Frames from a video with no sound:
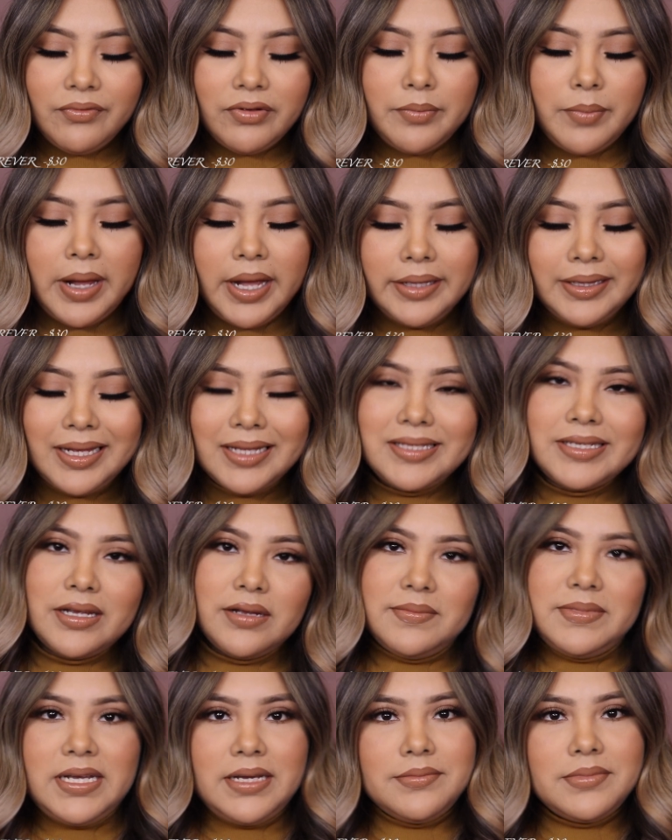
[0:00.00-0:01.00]
in mind that
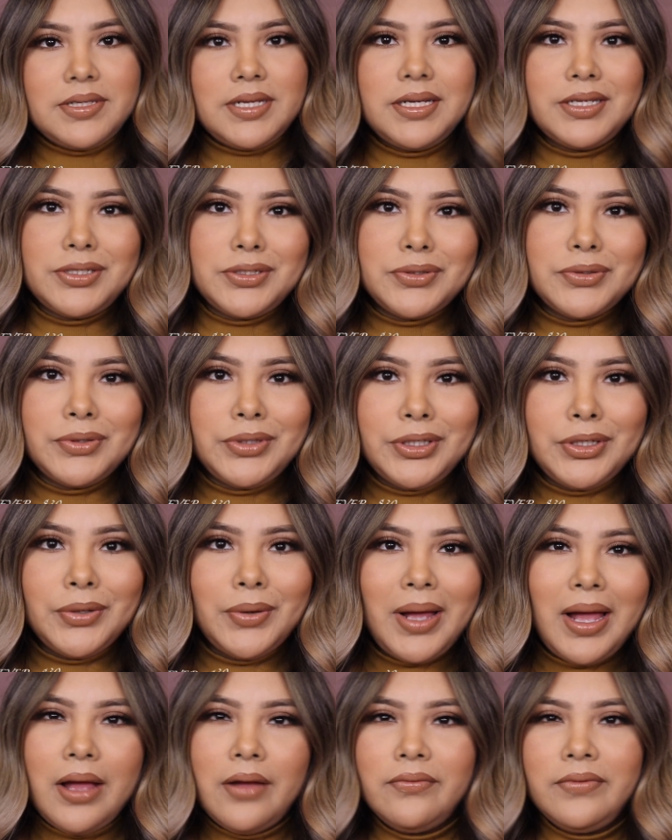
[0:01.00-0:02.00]
sometimes they do,
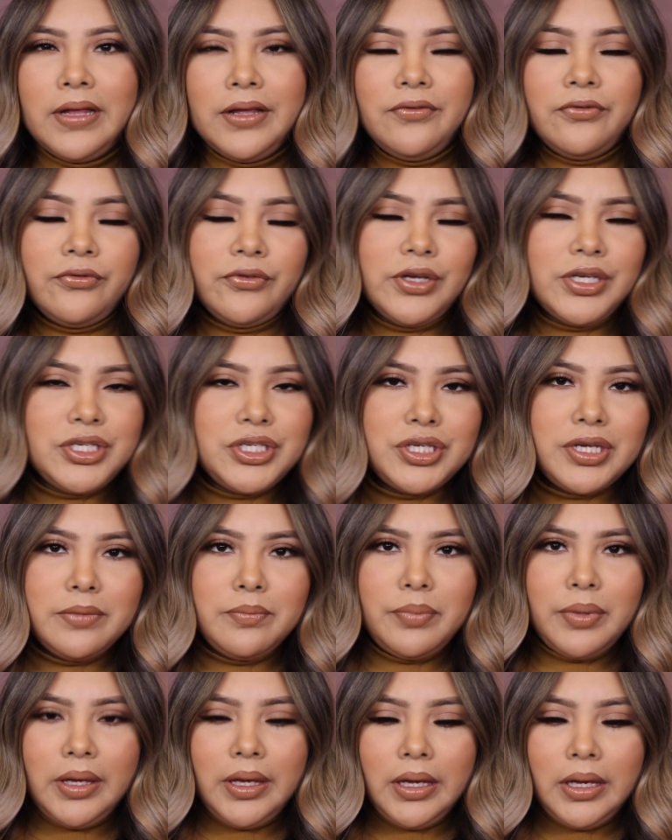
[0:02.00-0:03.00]
have like free
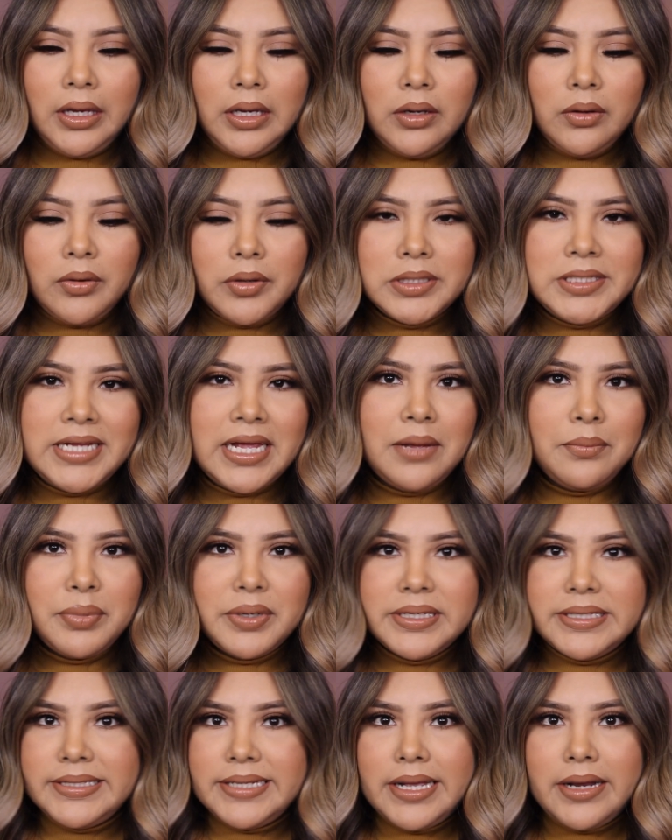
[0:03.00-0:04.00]
shipping or
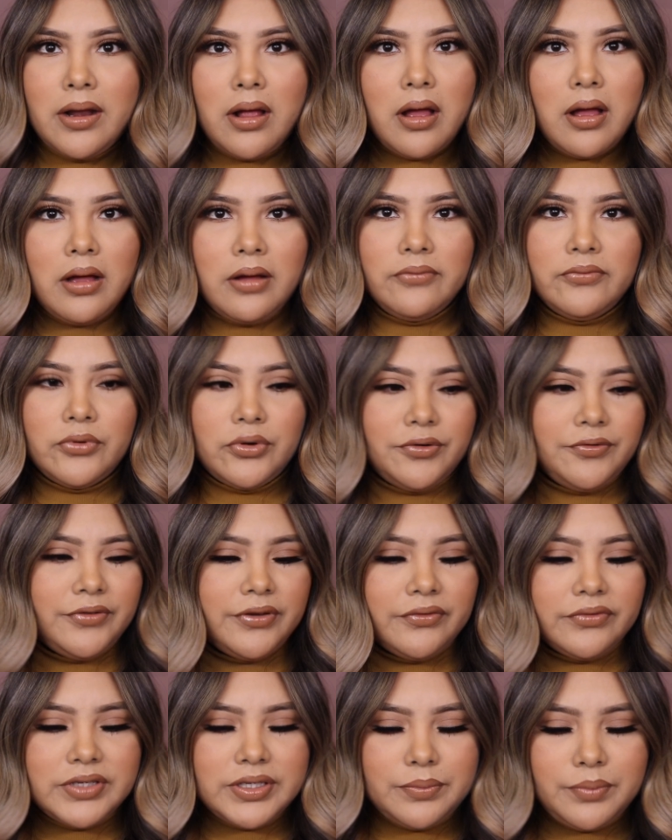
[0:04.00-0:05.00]
10% off or
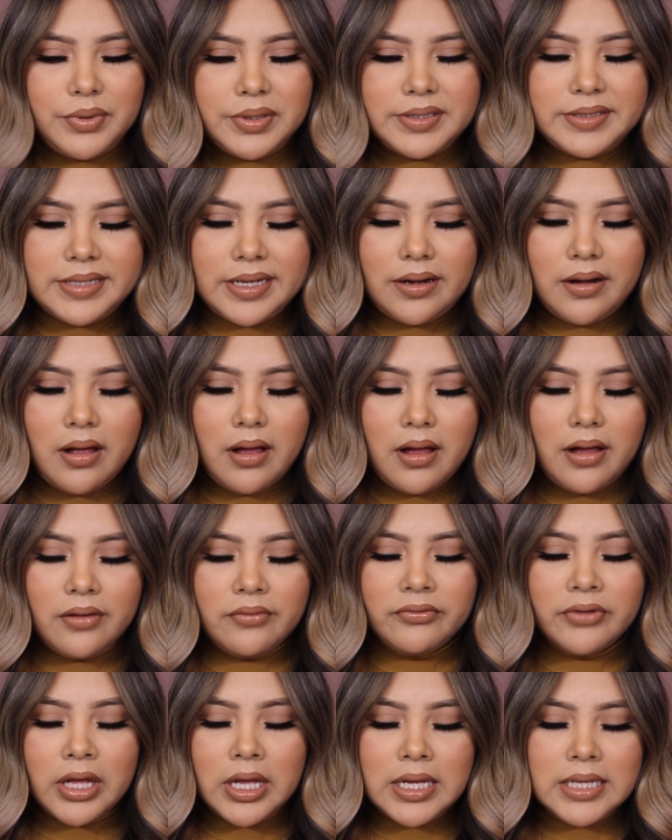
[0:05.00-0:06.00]
15%
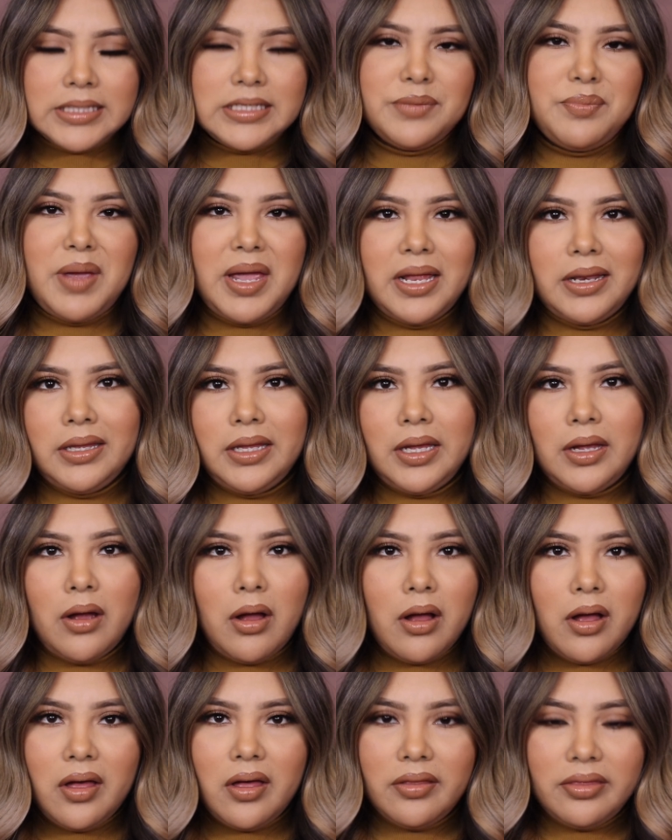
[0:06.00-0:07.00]
off, depending
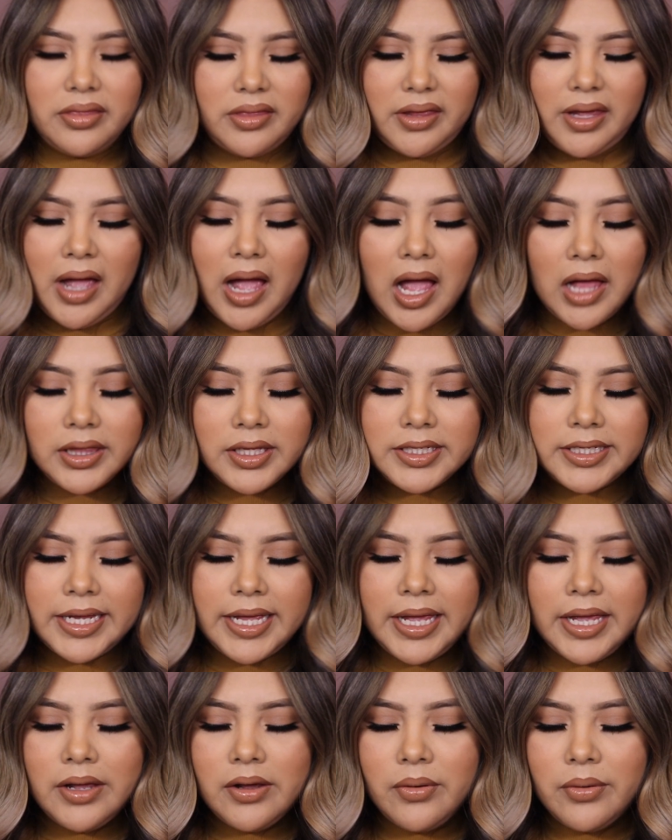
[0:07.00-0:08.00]
on the
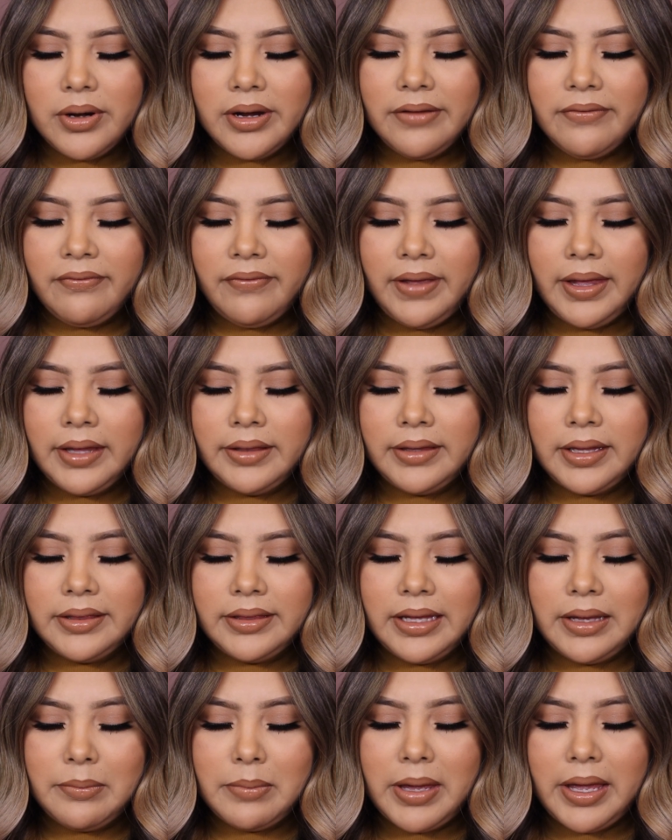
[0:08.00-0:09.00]
holiday or event that
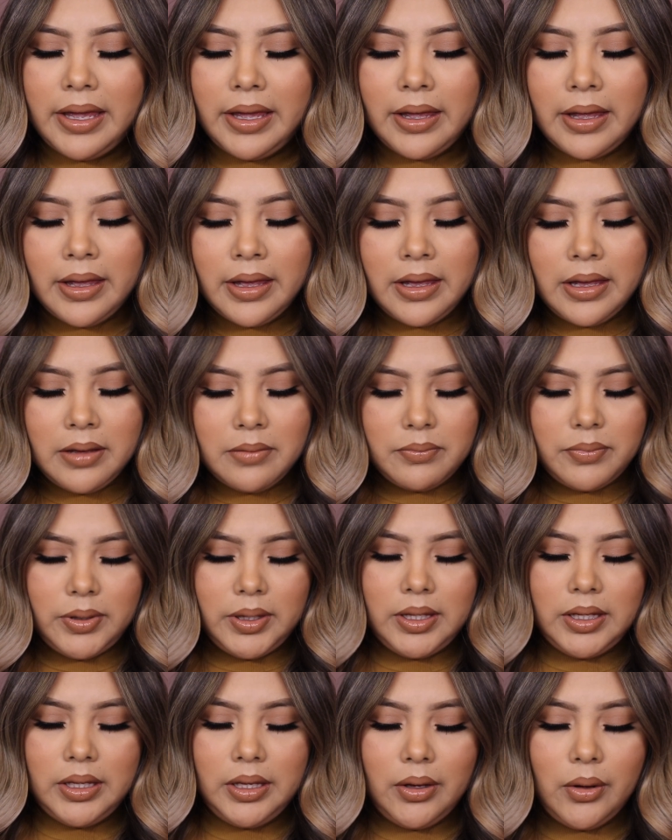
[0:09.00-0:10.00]
they may
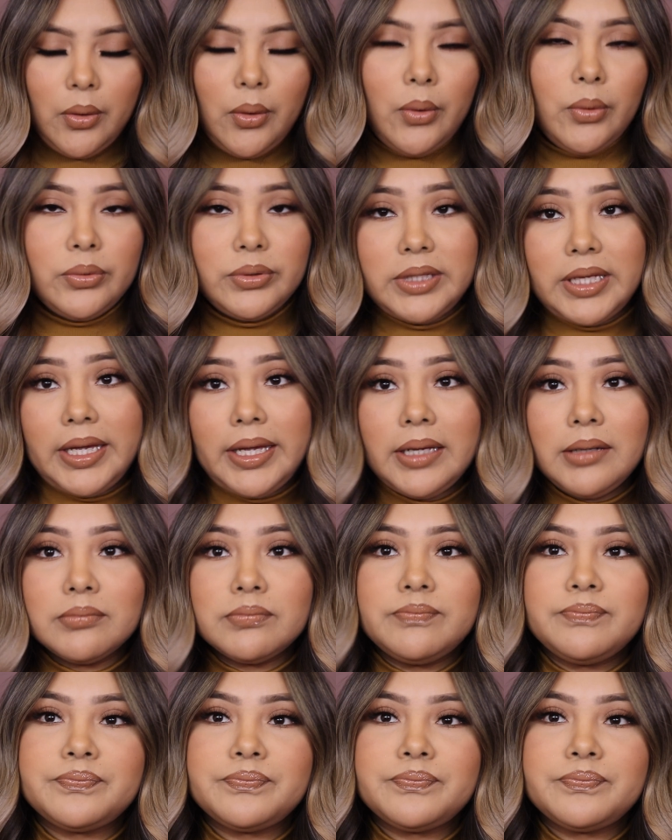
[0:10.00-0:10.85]
be holding.